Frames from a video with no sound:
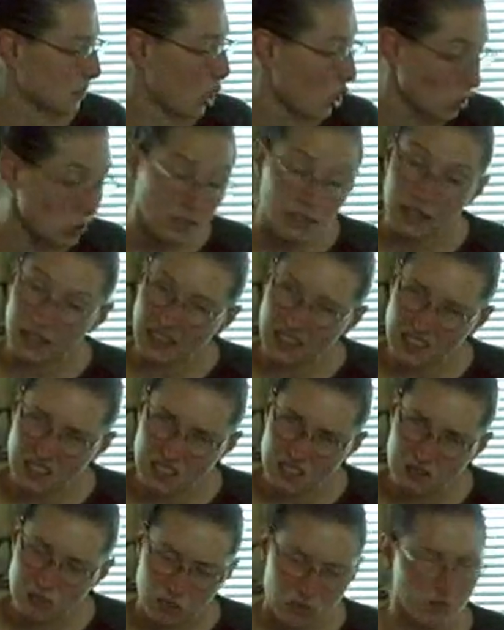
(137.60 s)
Cold
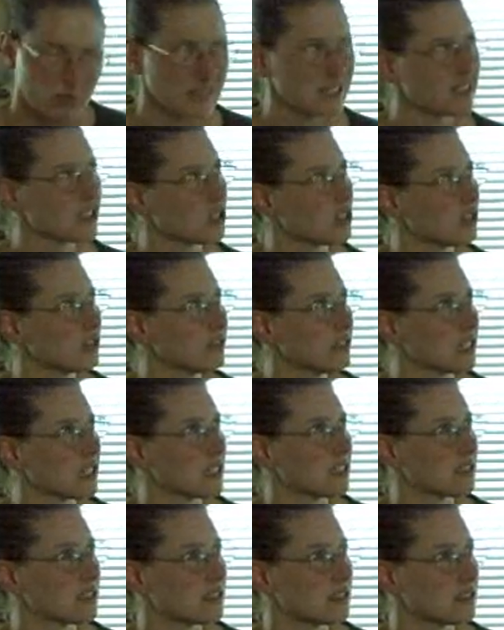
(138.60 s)
Case? Cold
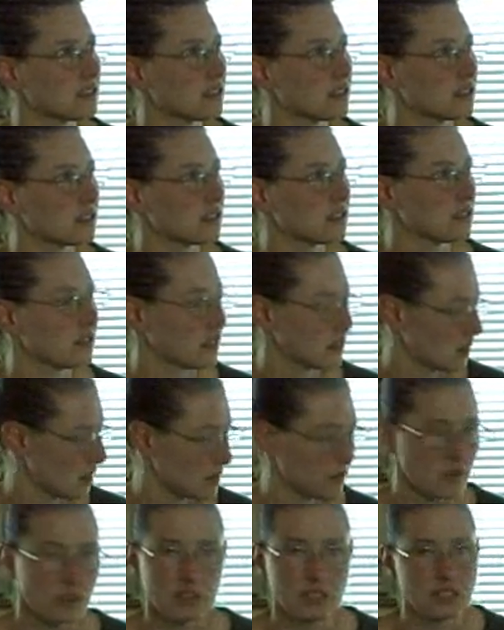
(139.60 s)
Case.
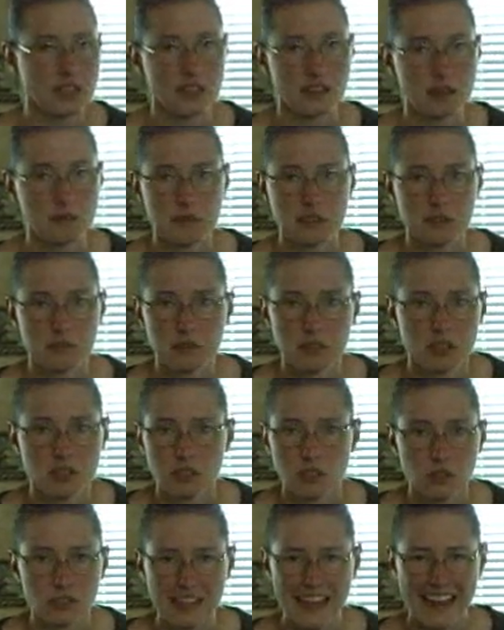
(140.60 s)
I wrote it down. I must have been
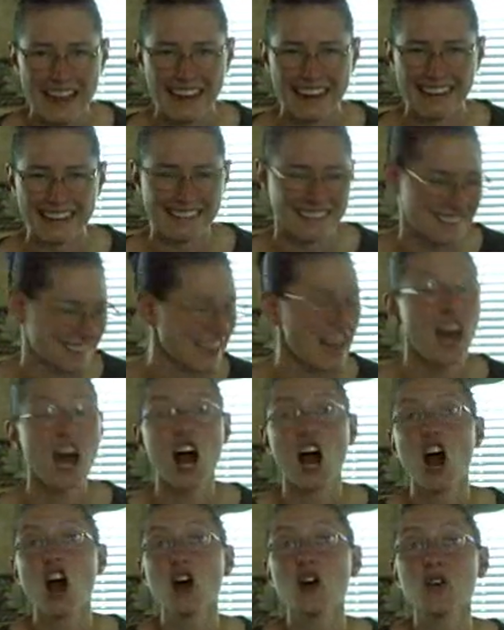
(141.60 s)
on Cold Case.
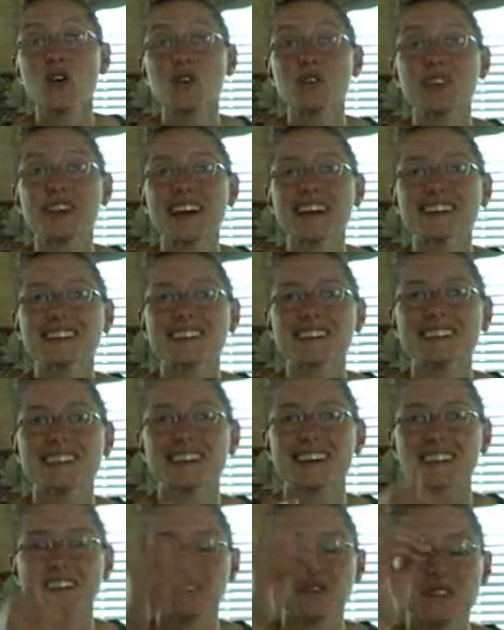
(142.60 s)
Oh, yes.
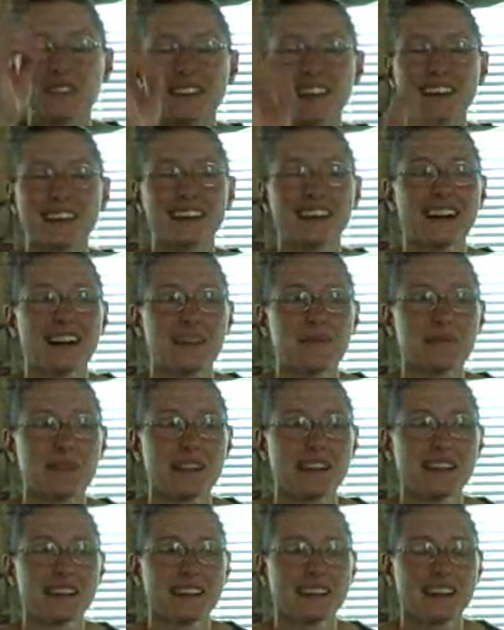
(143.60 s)
It was
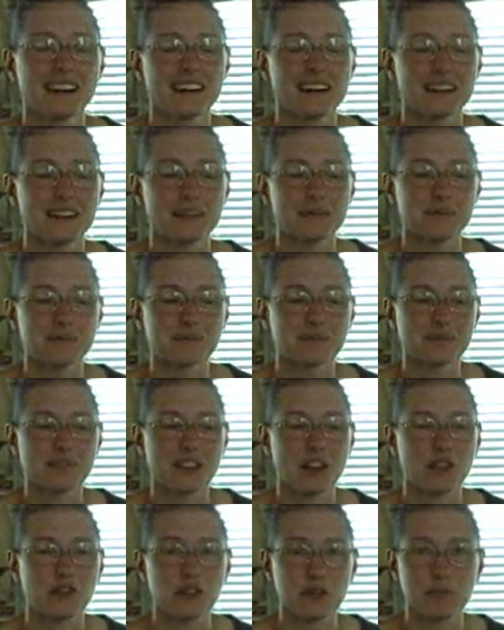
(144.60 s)

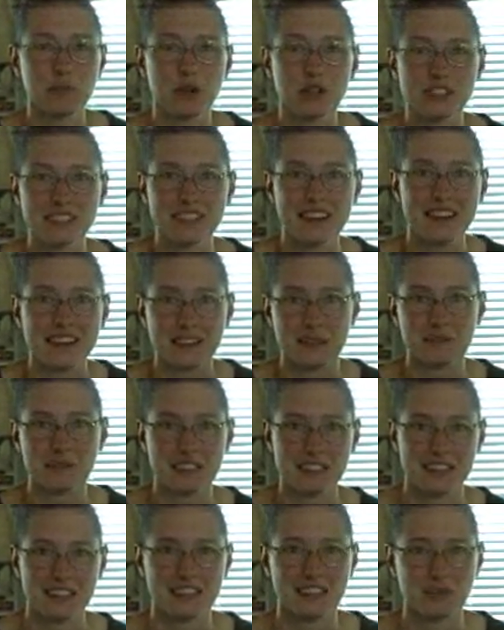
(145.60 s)
a football stadium
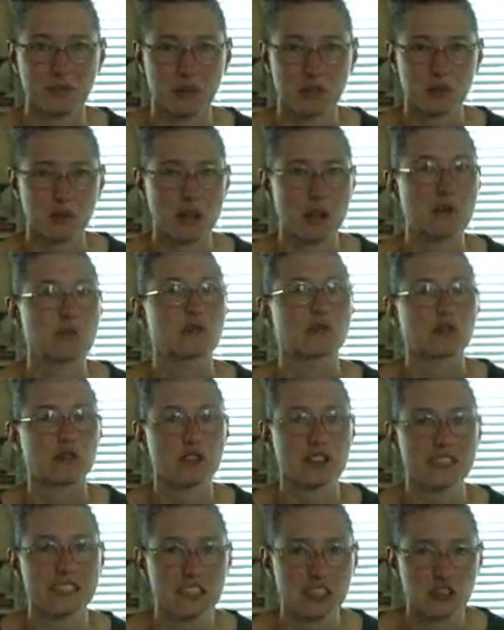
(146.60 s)
scene, and it was
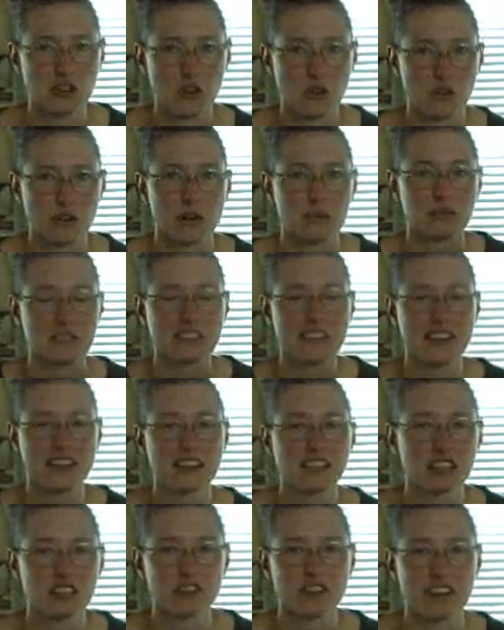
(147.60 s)
freezing cold. I was
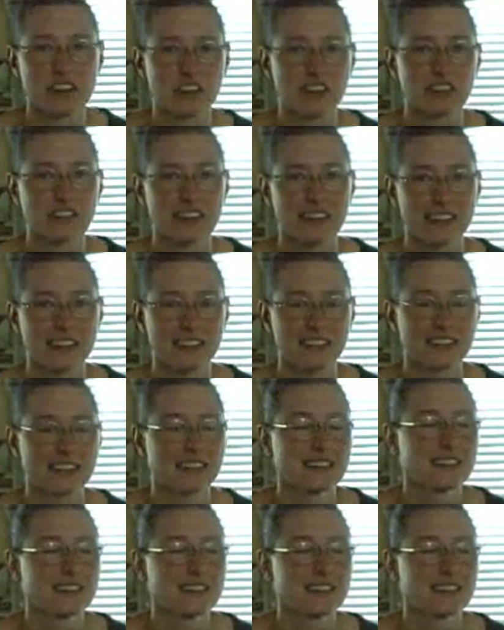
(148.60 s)
standing in the rain all night.